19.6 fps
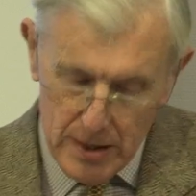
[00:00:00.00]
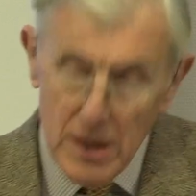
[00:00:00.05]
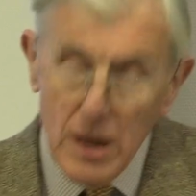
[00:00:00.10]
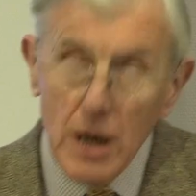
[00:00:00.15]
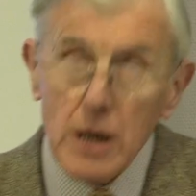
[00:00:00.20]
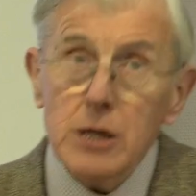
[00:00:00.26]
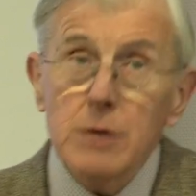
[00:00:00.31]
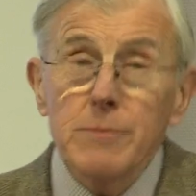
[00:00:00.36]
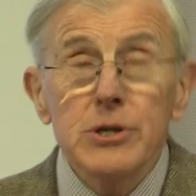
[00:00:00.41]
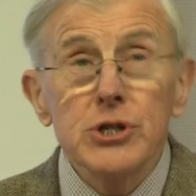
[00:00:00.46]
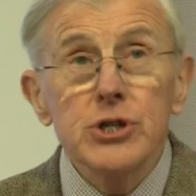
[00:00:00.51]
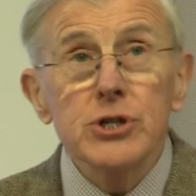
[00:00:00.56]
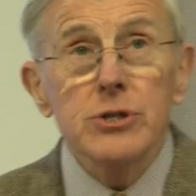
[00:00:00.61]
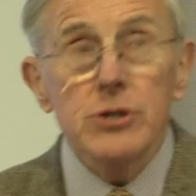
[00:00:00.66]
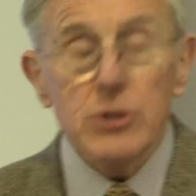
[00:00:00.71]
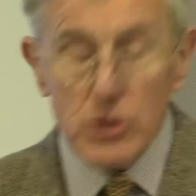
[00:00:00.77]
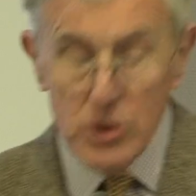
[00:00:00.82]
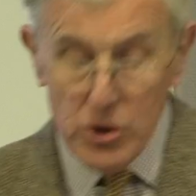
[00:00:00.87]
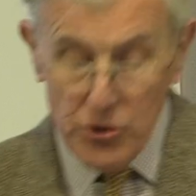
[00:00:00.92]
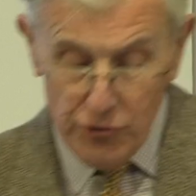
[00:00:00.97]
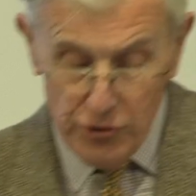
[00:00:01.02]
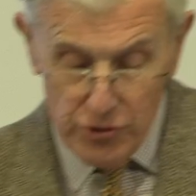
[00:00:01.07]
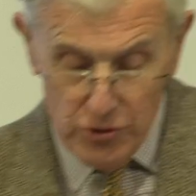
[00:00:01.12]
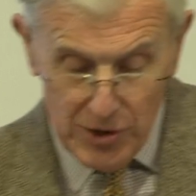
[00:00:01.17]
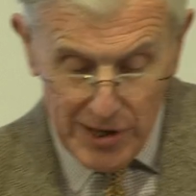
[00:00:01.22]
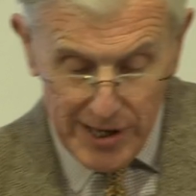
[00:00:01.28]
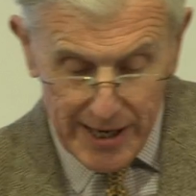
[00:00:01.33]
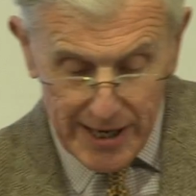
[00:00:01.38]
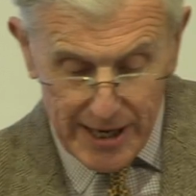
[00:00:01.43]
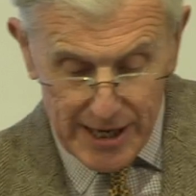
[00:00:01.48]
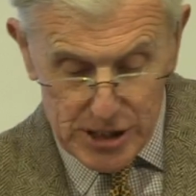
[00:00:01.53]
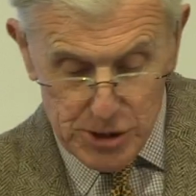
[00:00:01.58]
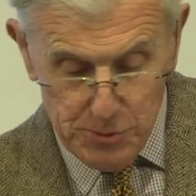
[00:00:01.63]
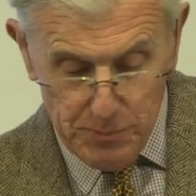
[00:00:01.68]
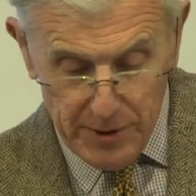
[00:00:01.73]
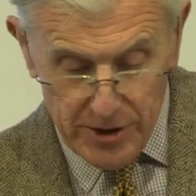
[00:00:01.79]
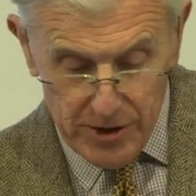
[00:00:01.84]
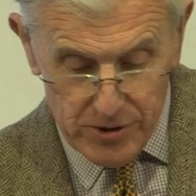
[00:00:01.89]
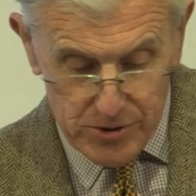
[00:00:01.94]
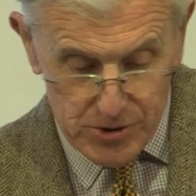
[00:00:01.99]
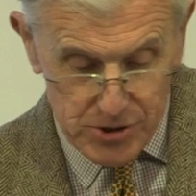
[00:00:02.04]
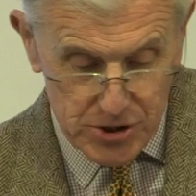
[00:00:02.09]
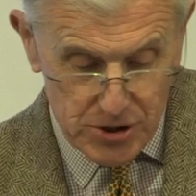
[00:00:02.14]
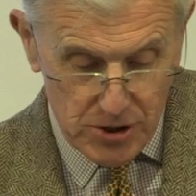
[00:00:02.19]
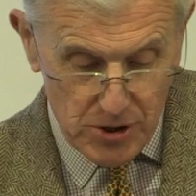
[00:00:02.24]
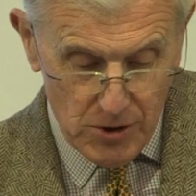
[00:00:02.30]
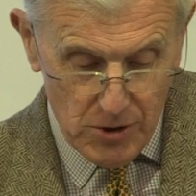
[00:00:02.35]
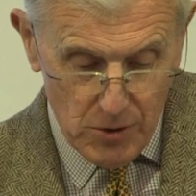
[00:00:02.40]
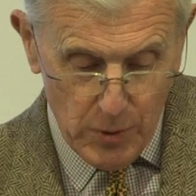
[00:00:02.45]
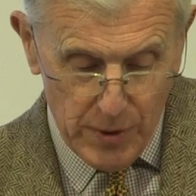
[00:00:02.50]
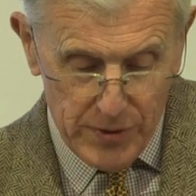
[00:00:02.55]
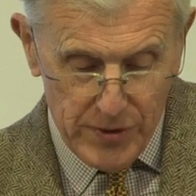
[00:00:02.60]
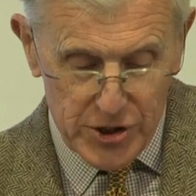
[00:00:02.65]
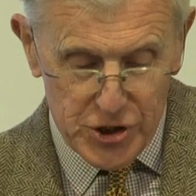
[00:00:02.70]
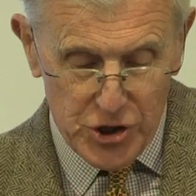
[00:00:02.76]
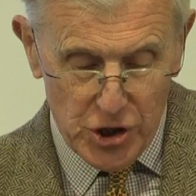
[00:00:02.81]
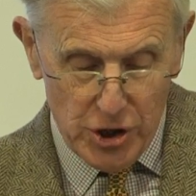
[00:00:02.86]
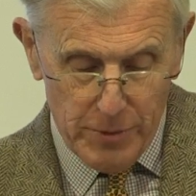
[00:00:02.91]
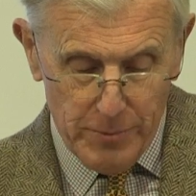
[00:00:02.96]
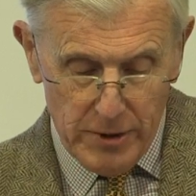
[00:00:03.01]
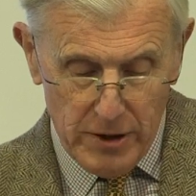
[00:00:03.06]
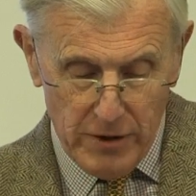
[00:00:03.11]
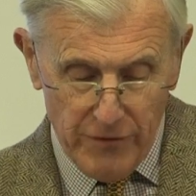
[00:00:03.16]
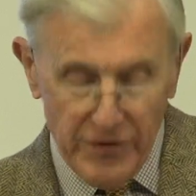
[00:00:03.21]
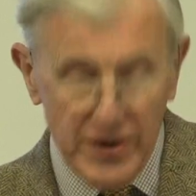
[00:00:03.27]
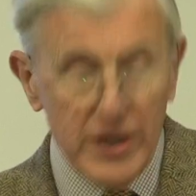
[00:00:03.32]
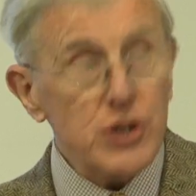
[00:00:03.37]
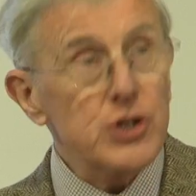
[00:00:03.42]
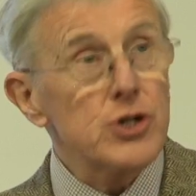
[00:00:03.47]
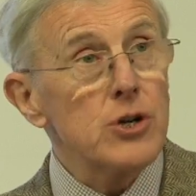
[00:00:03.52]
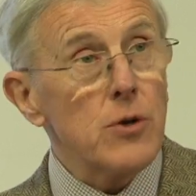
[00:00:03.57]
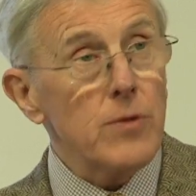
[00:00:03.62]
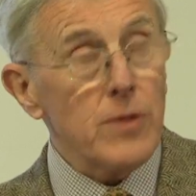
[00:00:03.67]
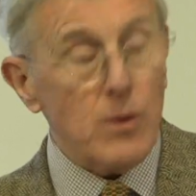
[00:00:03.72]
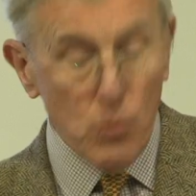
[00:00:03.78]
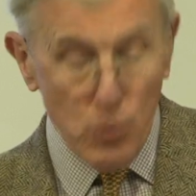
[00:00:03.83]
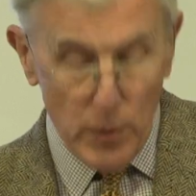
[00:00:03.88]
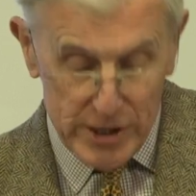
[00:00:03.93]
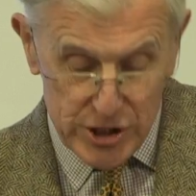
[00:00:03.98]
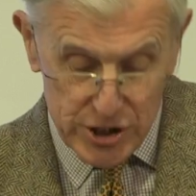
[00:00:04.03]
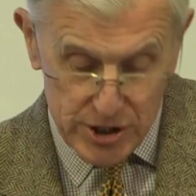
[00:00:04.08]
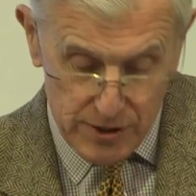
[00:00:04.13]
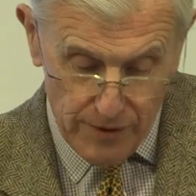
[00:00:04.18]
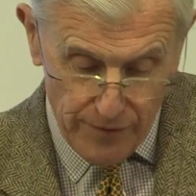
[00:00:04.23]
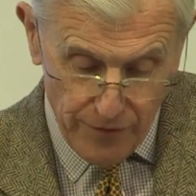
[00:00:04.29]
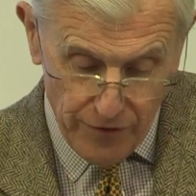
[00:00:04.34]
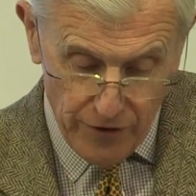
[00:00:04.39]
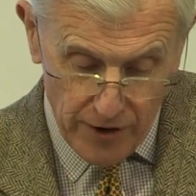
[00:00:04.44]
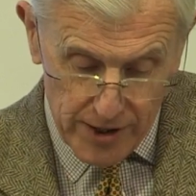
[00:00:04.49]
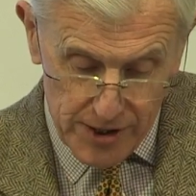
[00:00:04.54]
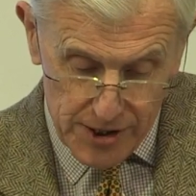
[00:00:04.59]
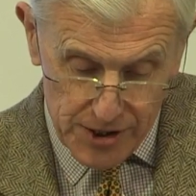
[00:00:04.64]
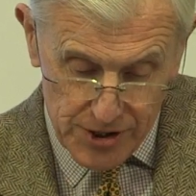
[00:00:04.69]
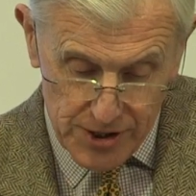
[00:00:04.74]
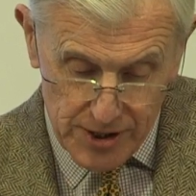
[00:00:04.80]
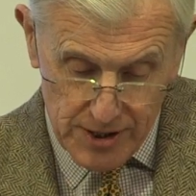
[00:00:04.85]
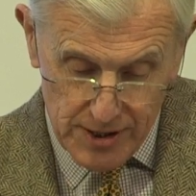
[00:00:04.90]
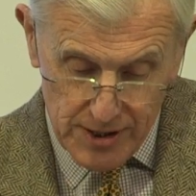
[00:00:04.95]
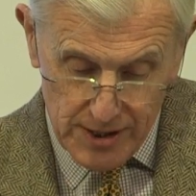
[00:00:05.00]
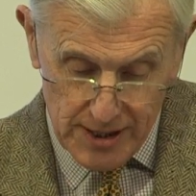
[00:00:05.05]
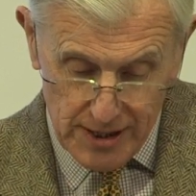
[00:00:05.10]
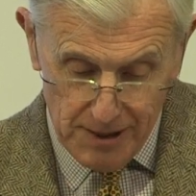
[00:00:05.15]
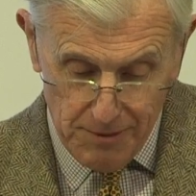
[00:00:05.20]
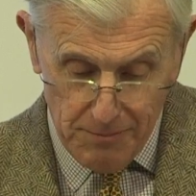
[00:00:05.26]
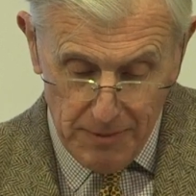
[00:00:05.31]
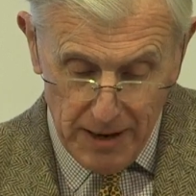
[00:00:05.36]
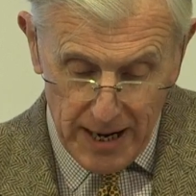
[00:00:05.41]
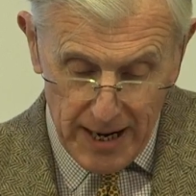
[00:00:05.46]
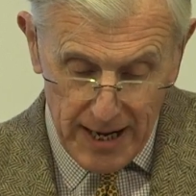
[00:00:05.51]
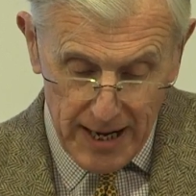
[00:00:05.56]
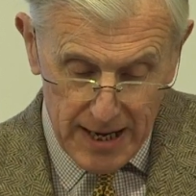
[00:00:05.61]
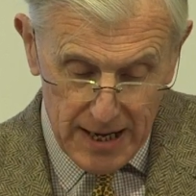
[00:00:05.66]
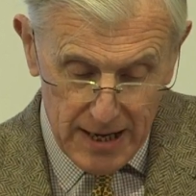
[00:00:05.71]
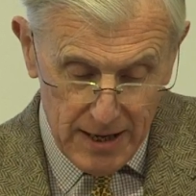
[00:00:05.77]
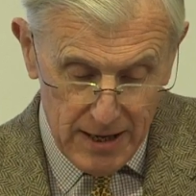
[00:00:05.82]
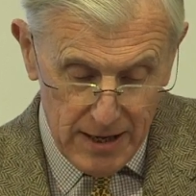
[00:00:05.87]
an omission cruelly exposed when the German invasion on the Western Front in May